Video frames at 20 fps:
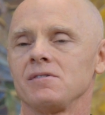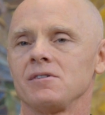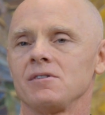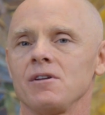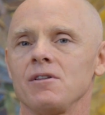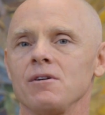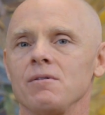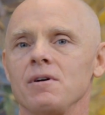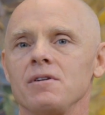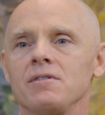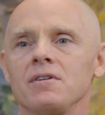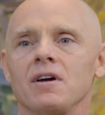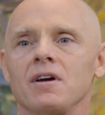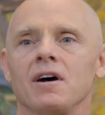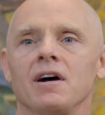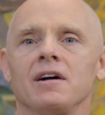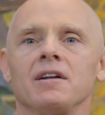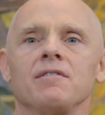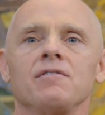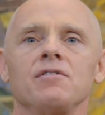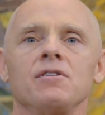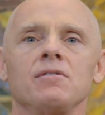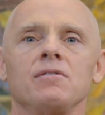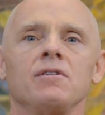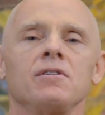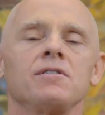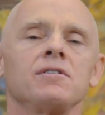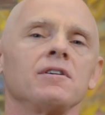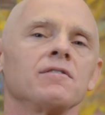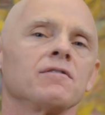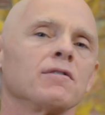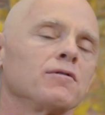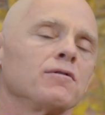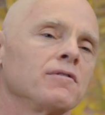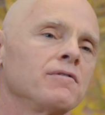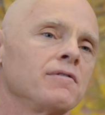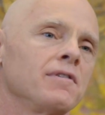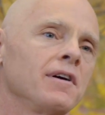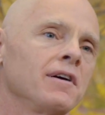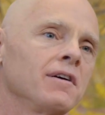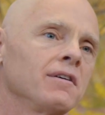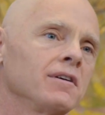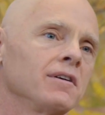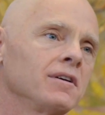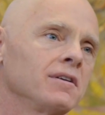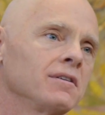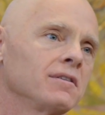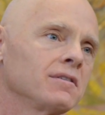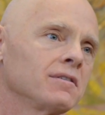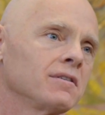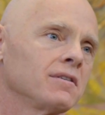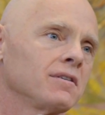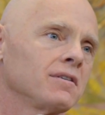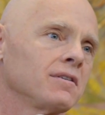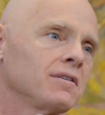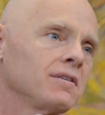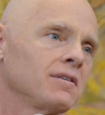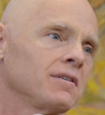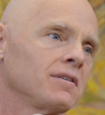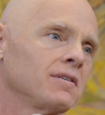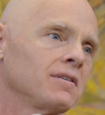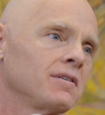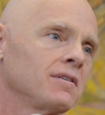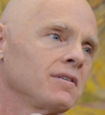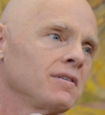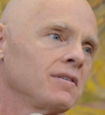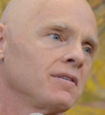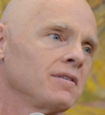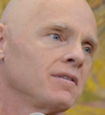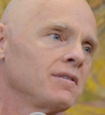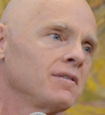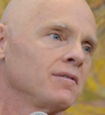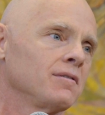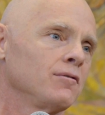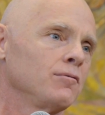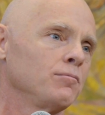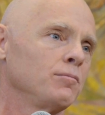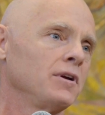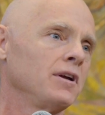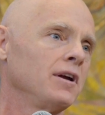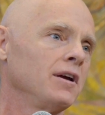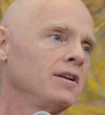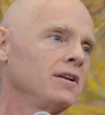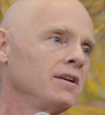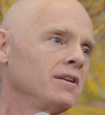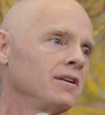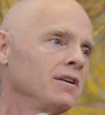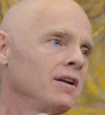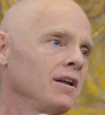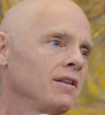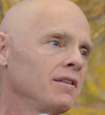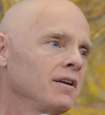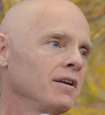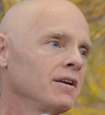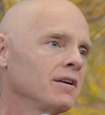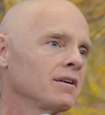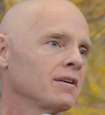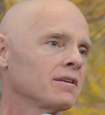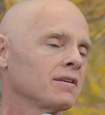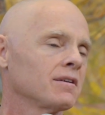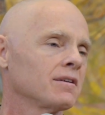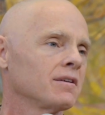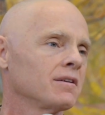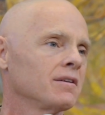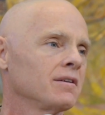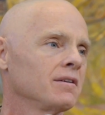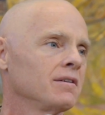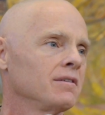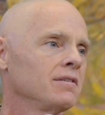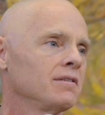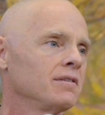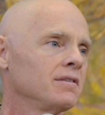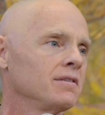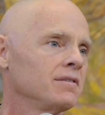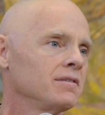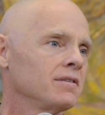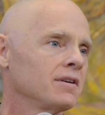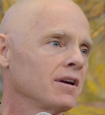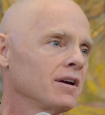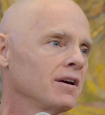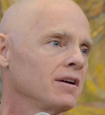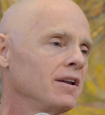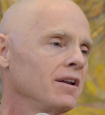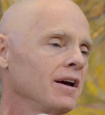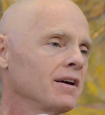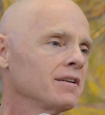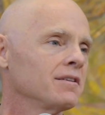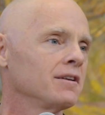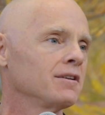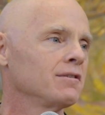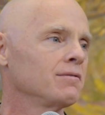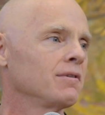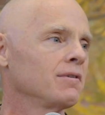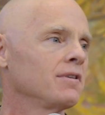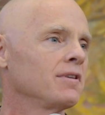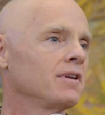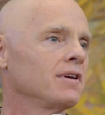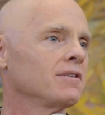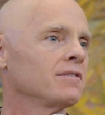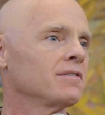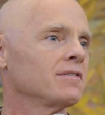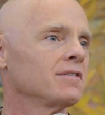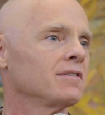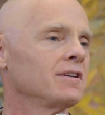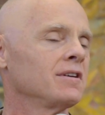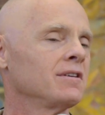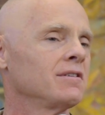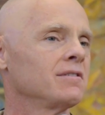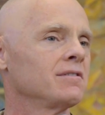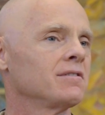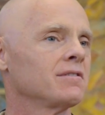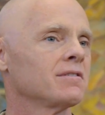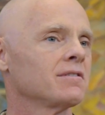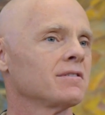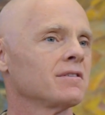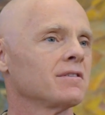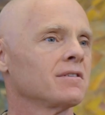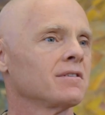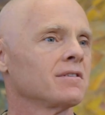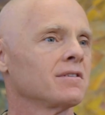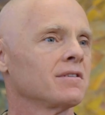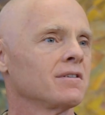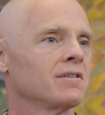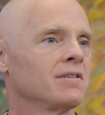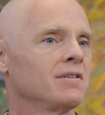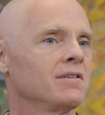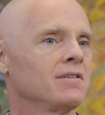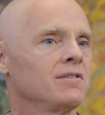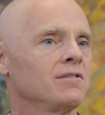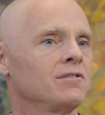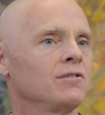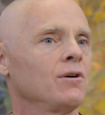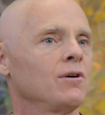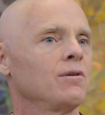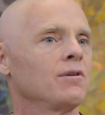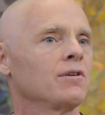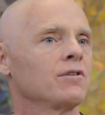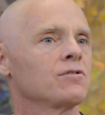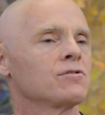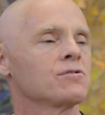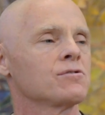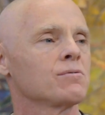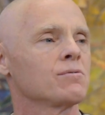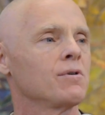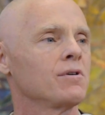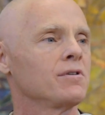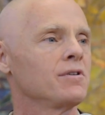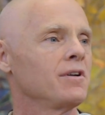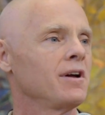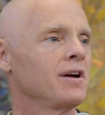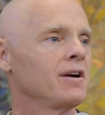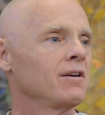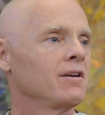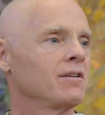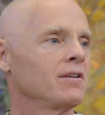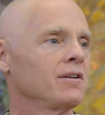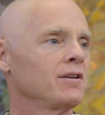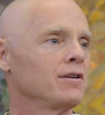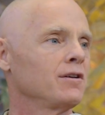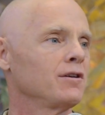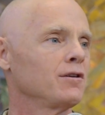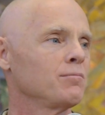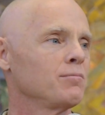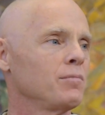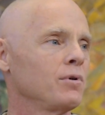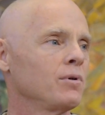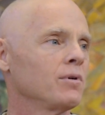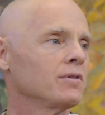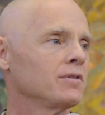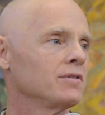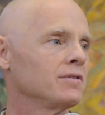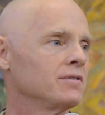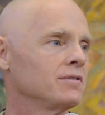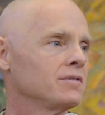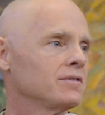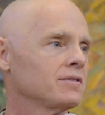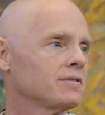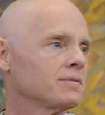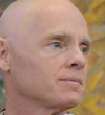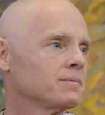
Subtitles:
So there is a kind of unity from the very beginning, and I think to connect in with this is so extraordinarily important.